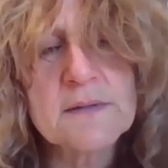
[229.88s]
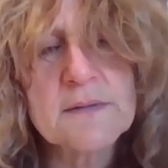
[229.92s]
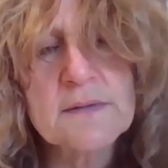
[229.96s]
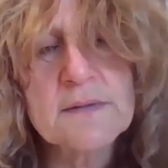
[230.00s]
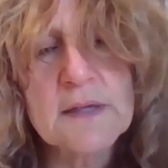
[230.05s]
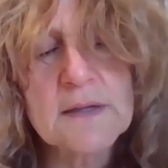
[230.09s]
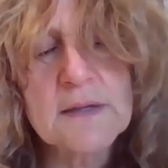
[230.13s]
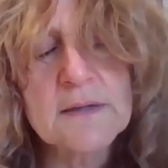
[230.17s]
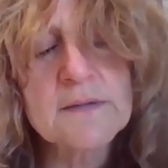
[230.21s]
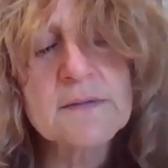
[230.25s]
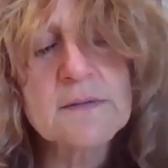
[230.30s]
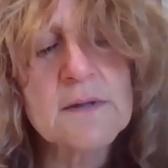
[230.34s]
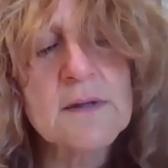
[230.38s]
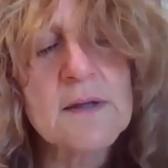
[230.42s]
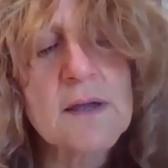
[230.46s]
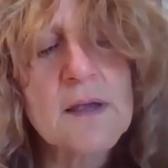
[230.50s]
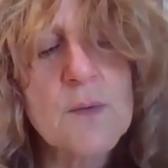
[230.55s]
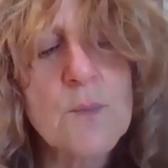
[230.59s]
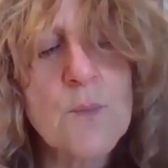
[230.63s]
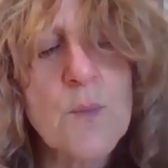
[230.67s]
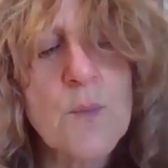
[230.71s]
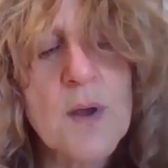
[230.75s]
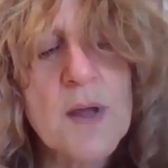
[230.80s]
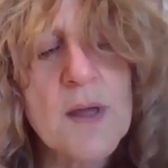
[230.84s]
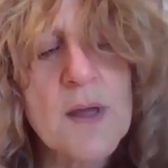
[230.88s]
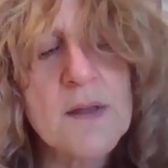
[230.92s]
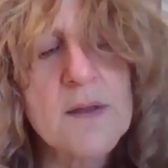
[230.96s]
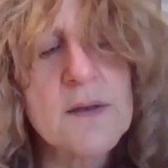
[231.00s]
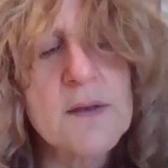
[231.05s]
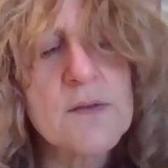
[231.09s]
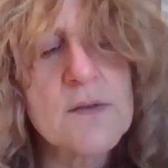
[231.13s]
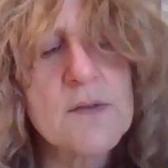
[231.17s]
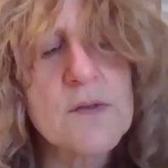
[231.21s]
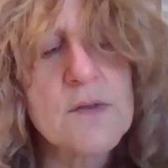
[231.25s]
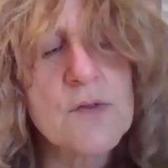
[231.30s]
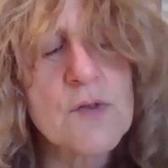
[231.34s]
this yesterday,
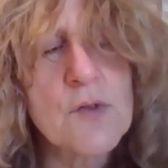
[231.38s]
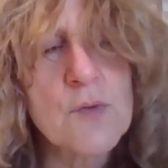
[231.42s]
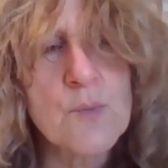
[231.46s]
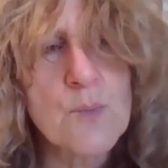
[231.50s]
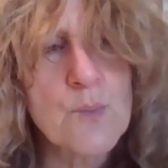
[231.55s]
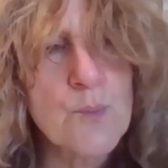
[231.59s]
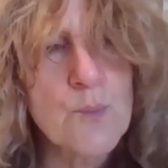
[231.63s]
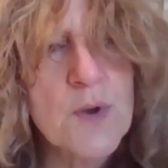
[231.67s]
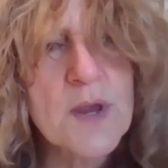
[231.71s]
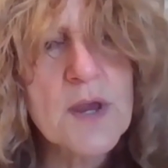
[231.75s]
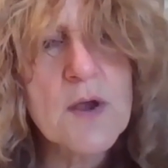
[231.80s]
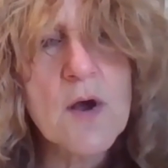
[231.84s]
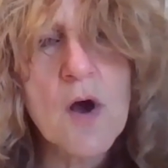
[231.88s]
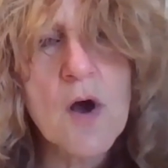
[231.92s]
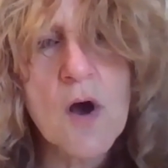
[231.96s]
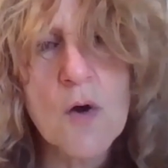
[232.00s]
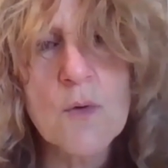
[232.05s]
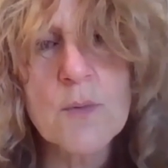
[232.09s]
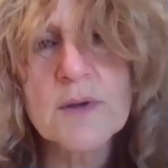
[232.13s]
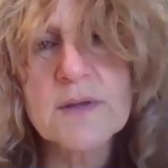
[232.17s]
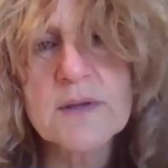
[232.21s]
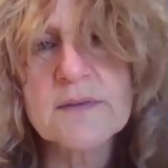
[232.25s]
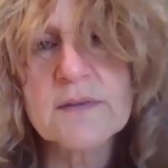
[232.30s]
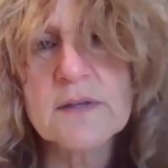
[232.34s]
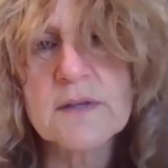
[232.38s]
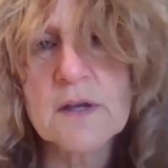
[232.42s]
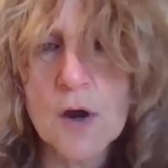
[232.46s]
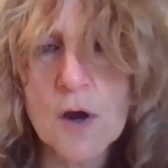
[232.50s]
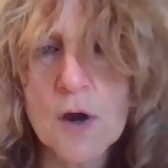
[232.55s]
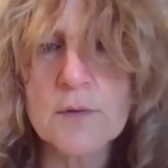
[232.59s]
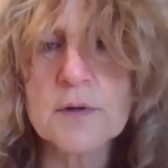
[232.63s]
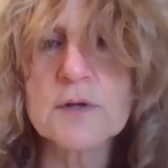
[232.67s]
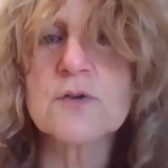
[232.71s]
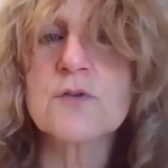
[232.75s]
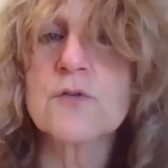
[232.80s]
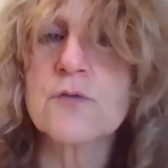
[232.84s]
when we always
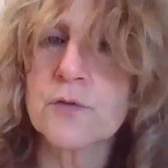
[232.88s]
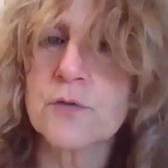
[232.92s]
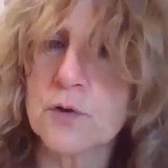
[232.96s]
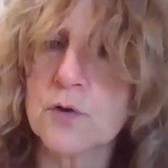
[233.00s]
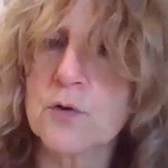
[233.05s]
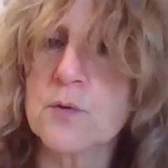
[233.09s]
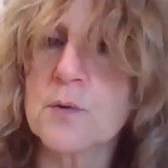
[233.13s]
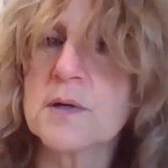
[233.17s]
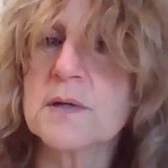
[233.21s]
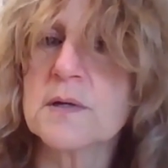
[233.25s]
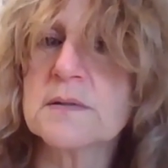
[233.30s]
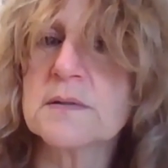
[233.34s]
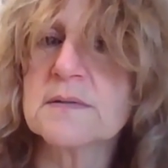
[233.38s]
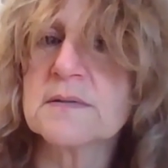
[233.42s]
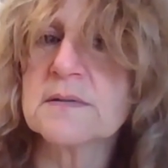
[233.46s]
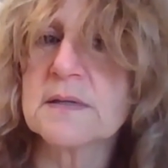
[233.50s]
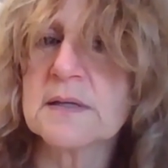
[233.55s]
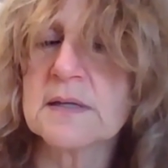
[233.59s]
encourage fluids.